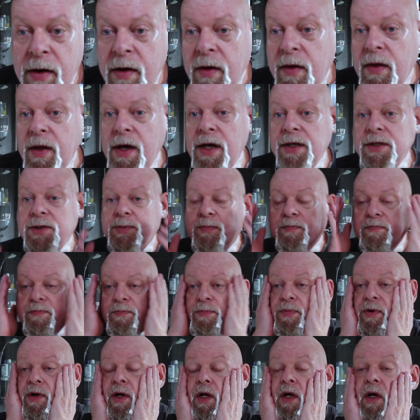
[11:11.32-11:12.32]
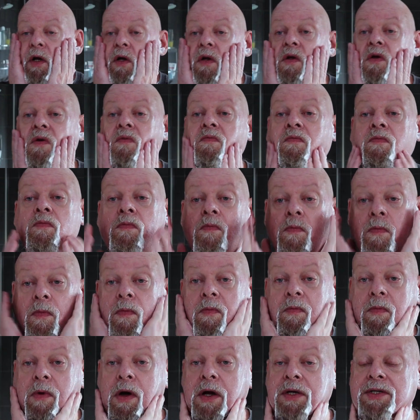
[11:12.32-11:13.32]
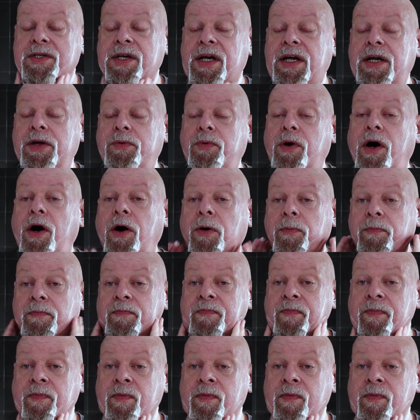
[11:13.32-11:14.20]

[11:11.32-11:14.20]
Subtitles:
That's brilliant. I tell you what,